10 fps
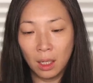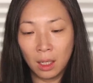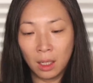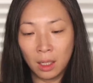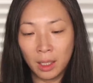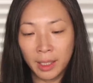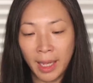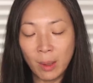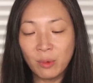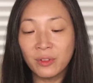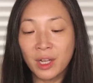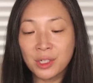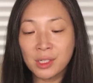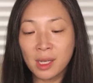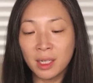uh,
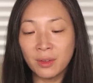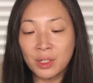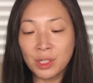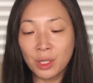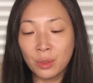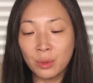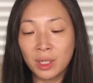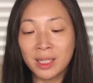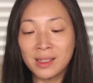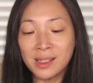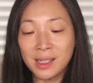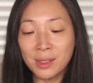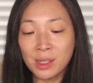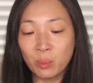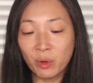camouflages uneven tone,
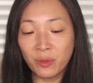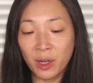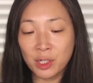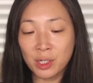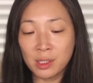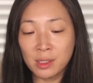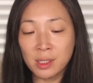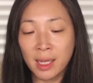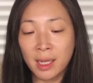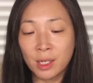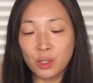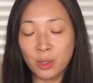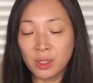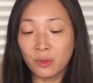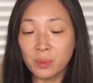conceals imperfections, and
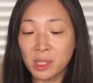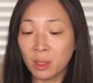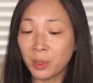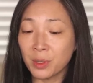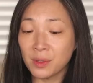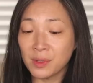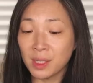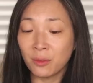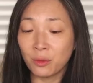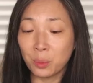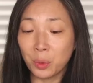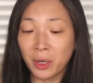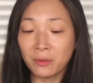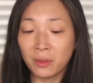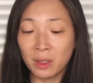transforms the appearance of skin for
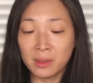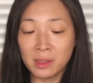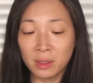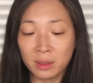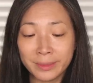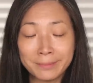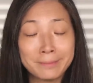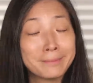bright, flawless look.